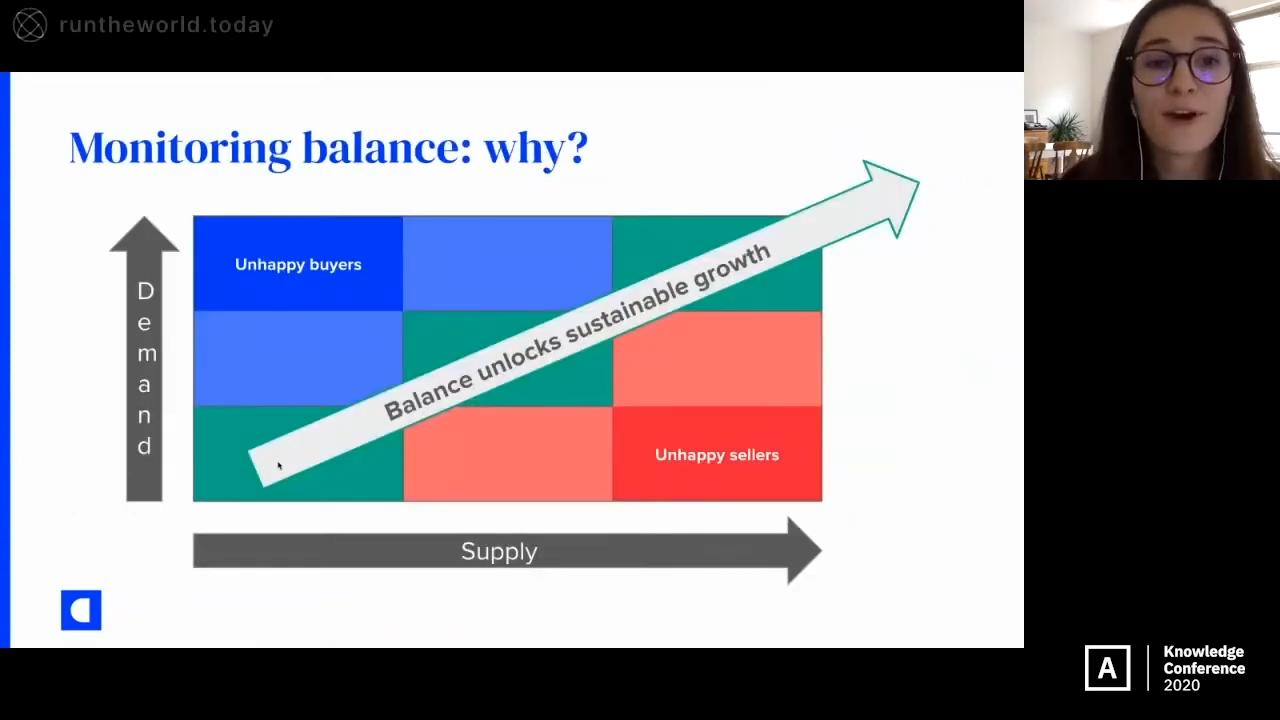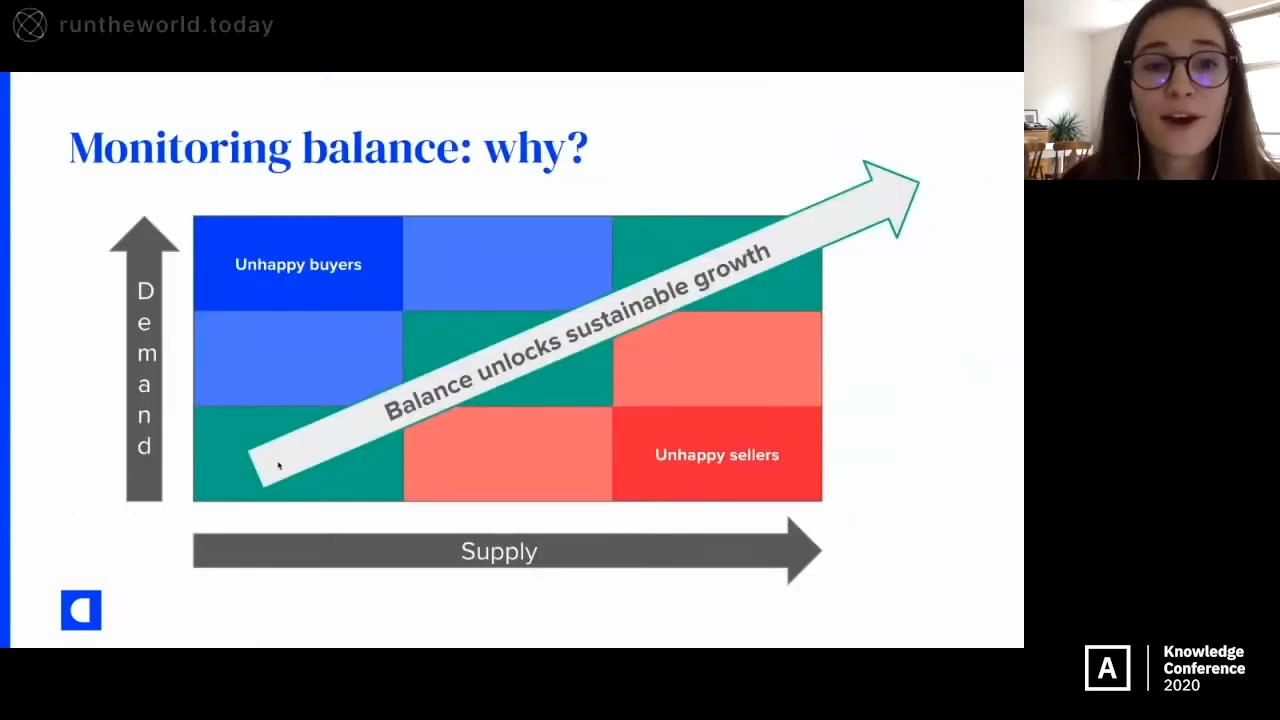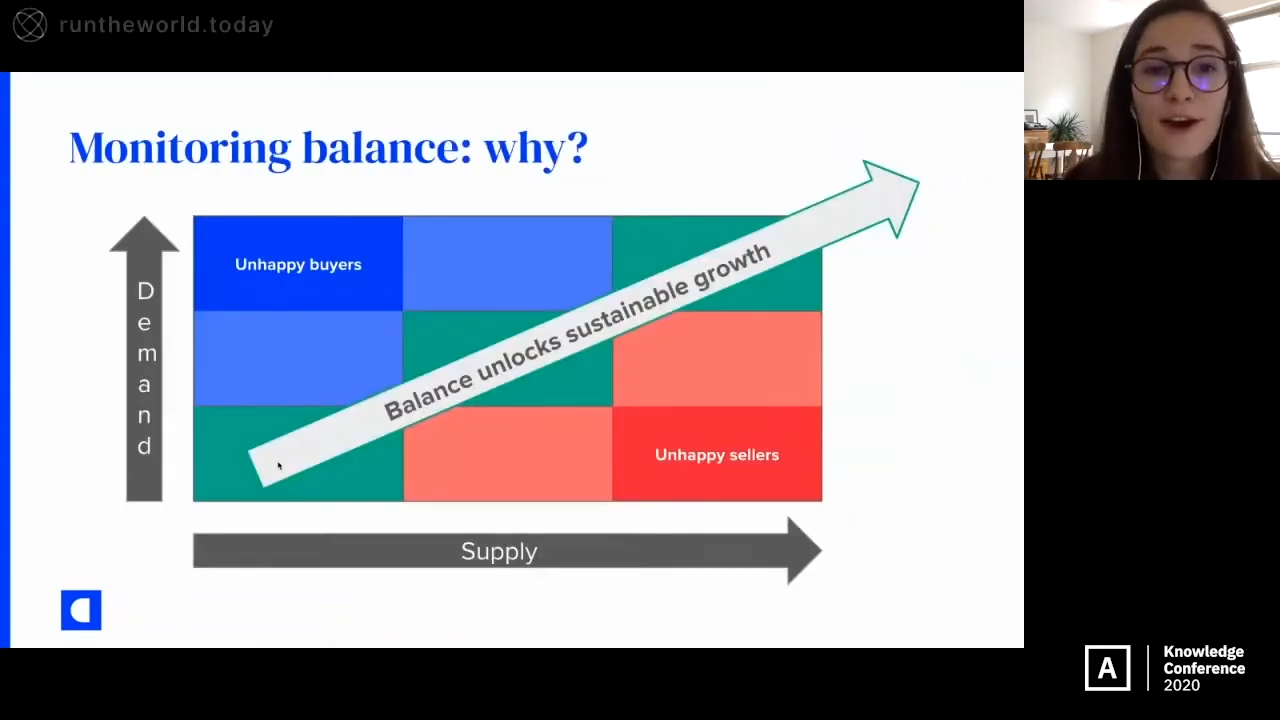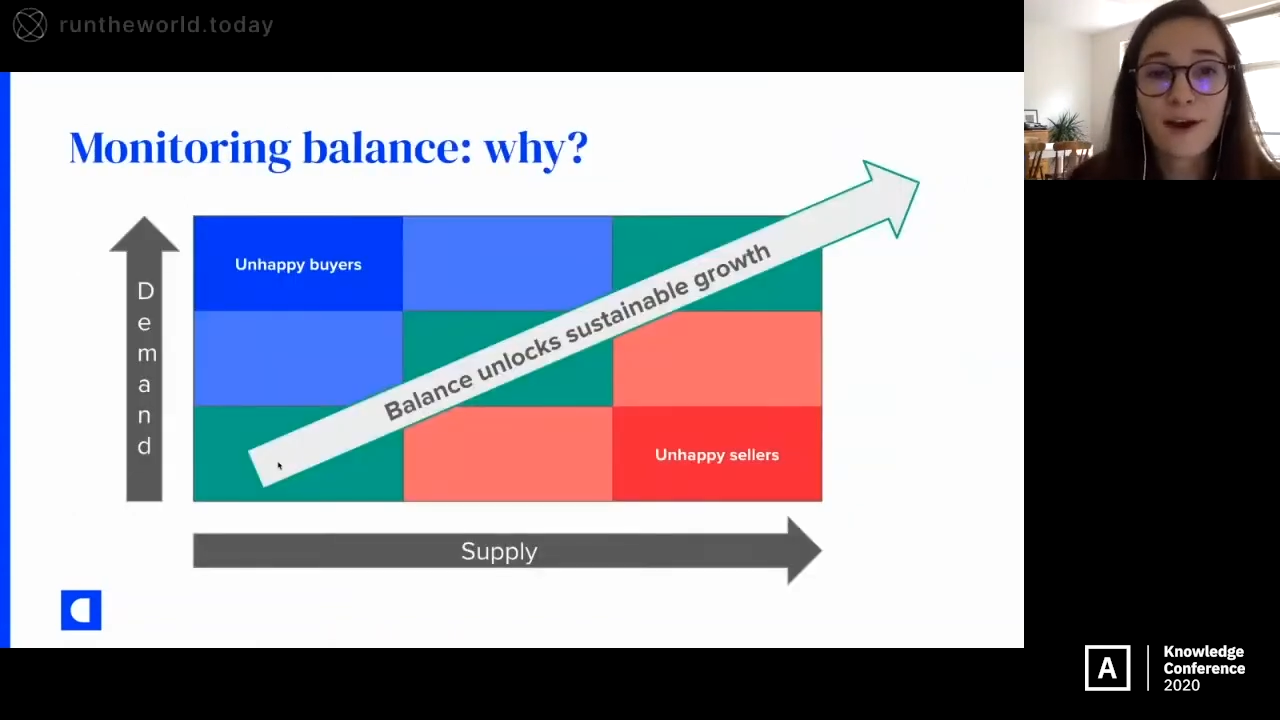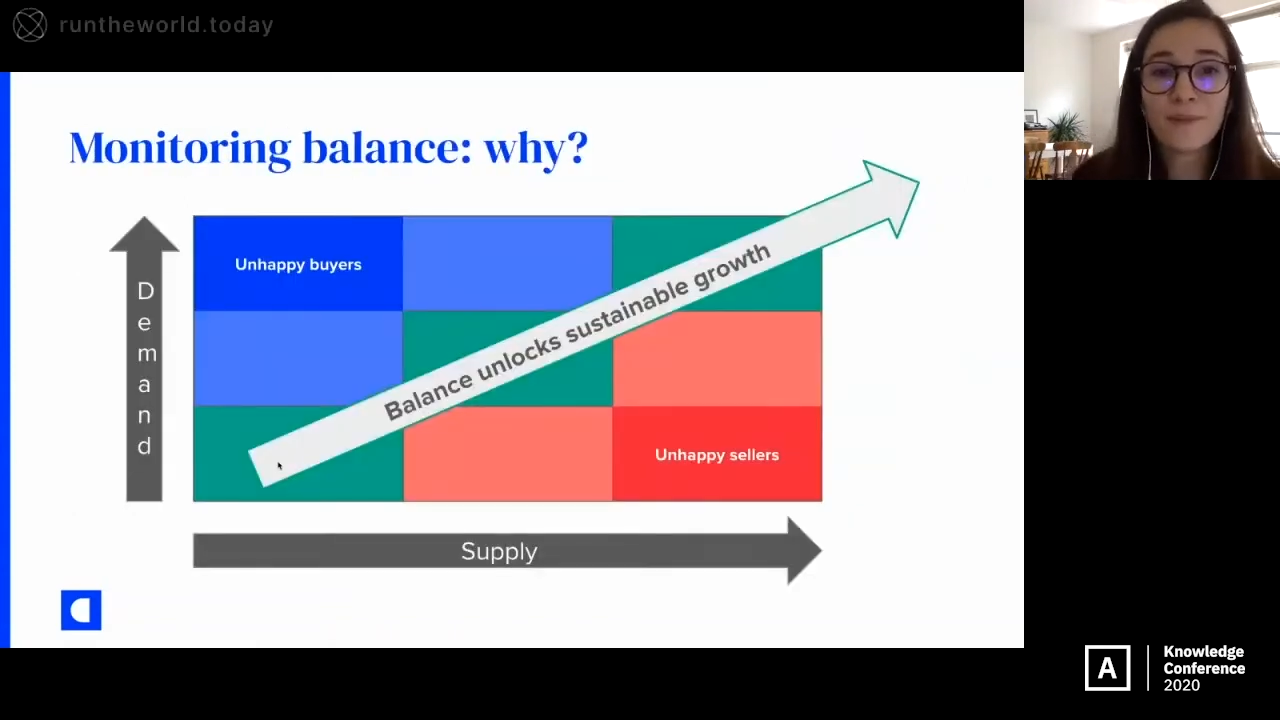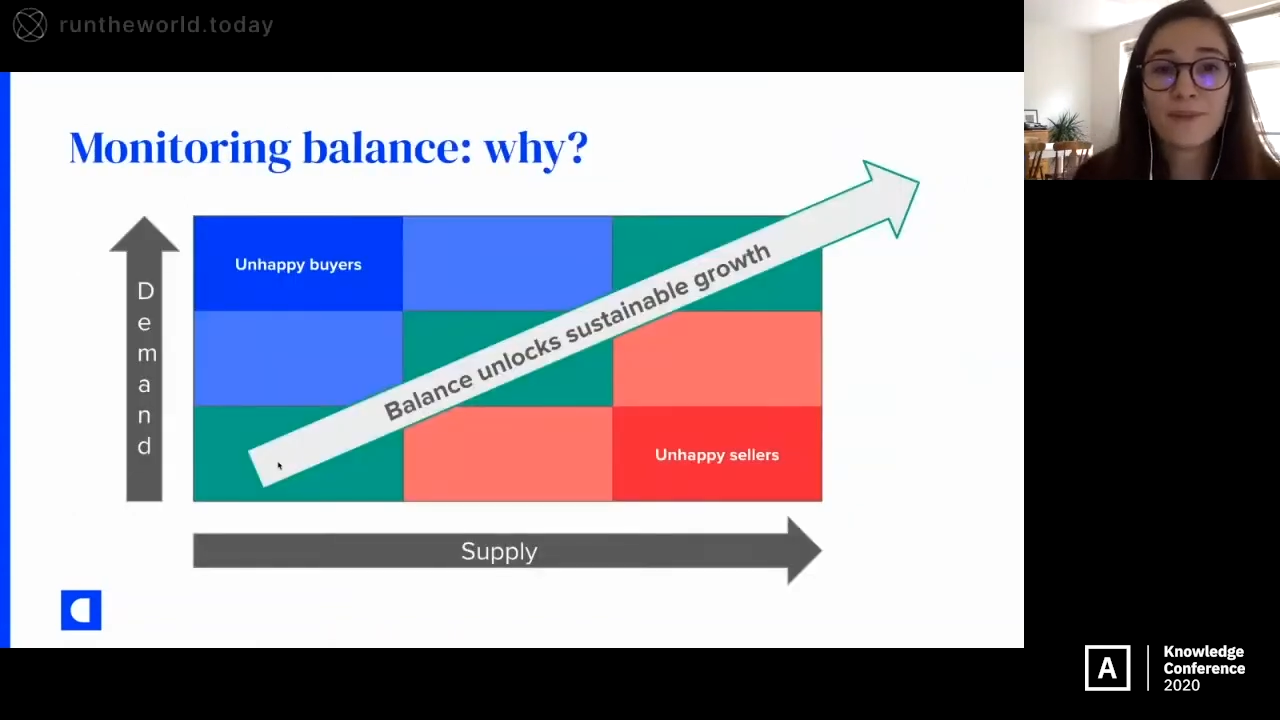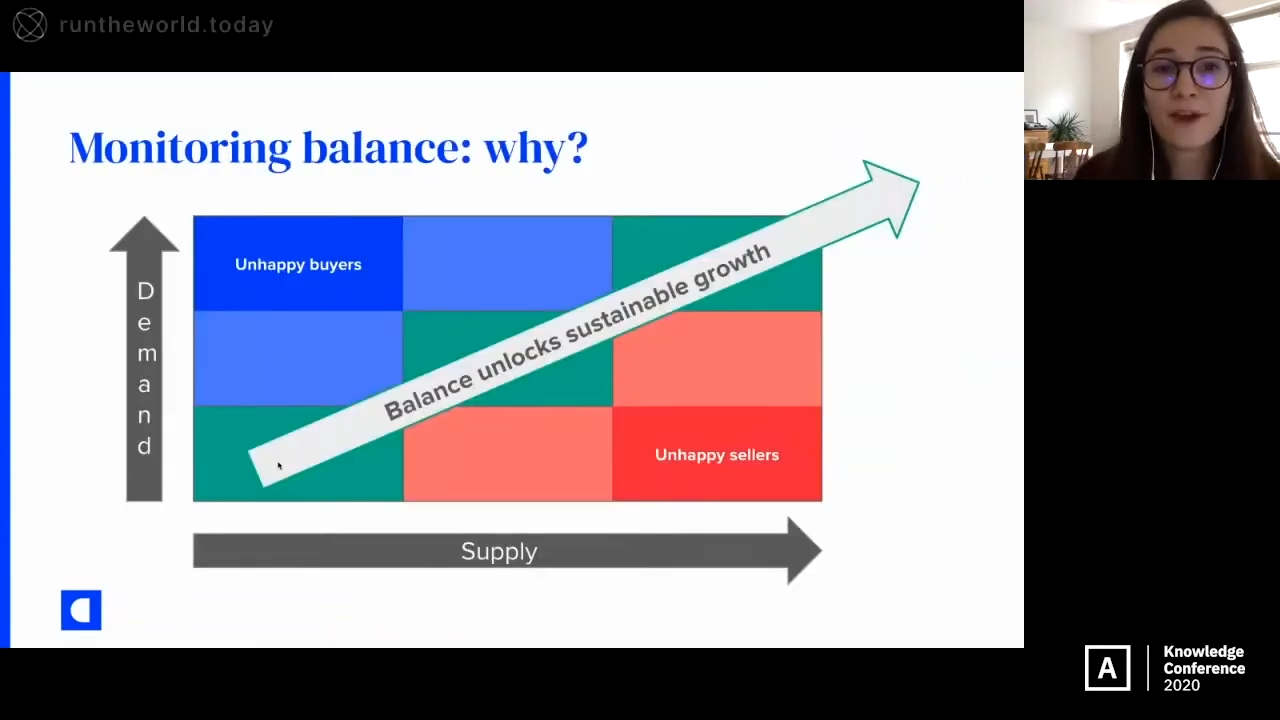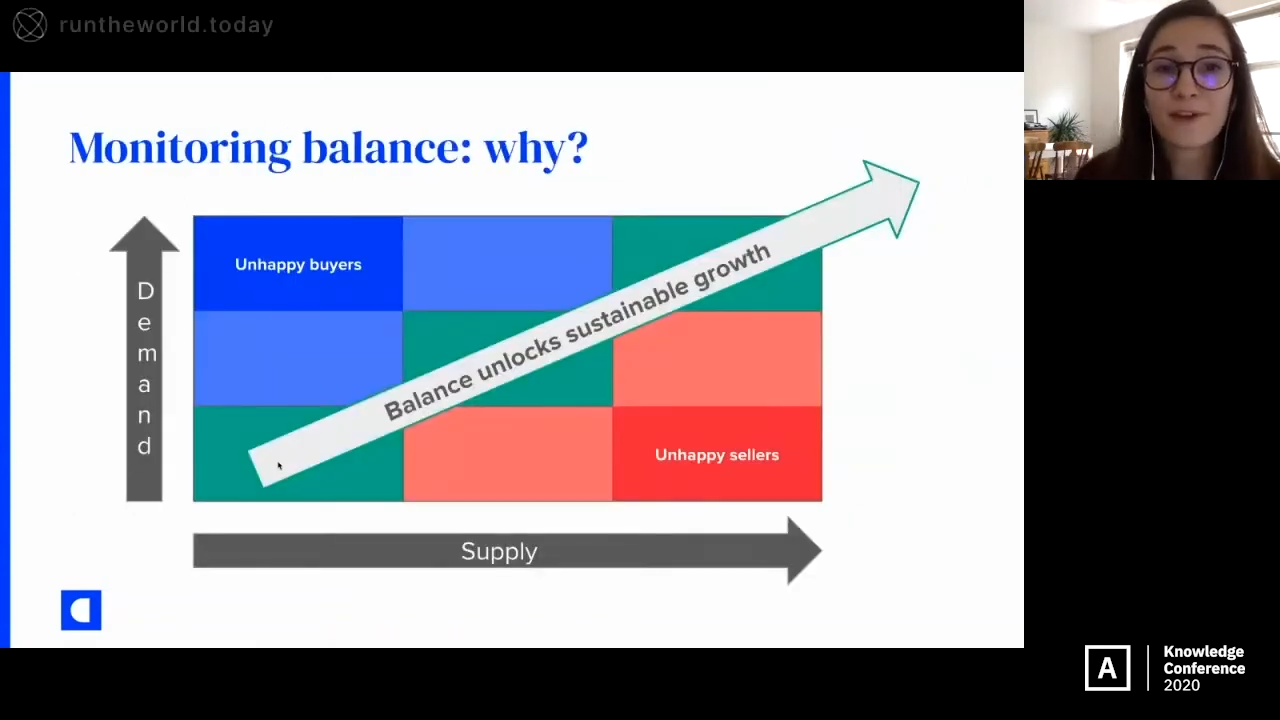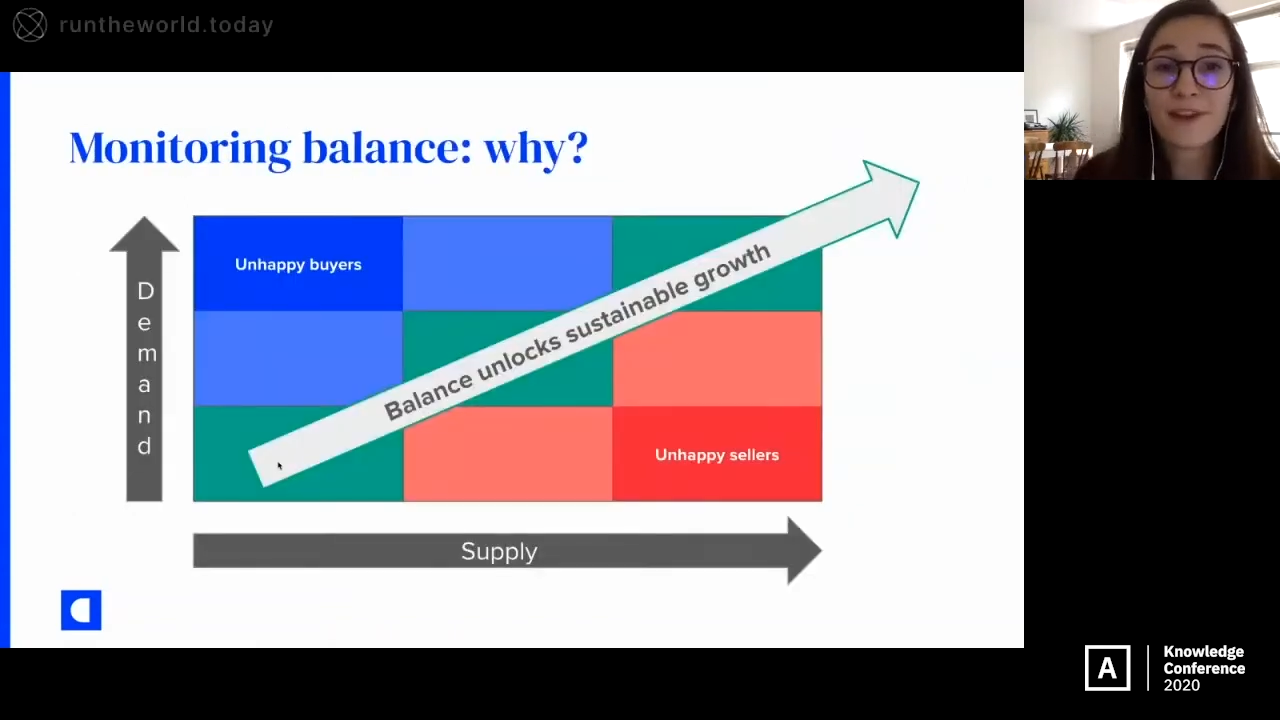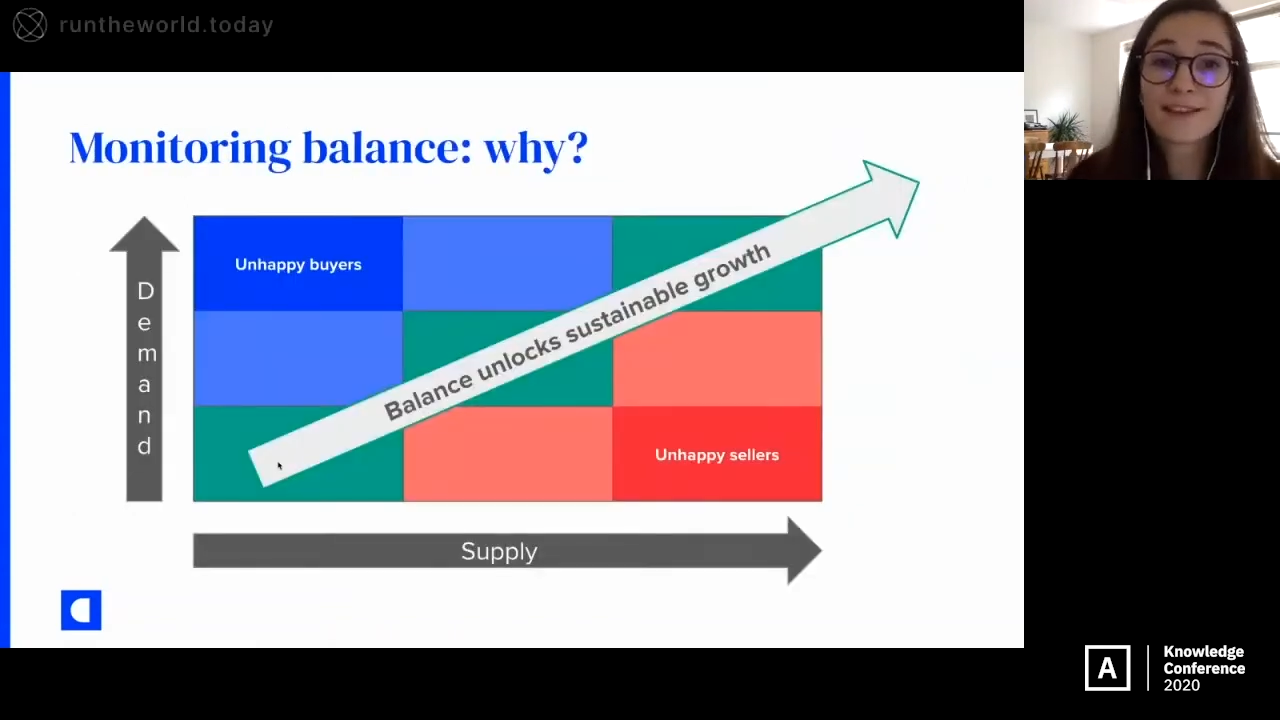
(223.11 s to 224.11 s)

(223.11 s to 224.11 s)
that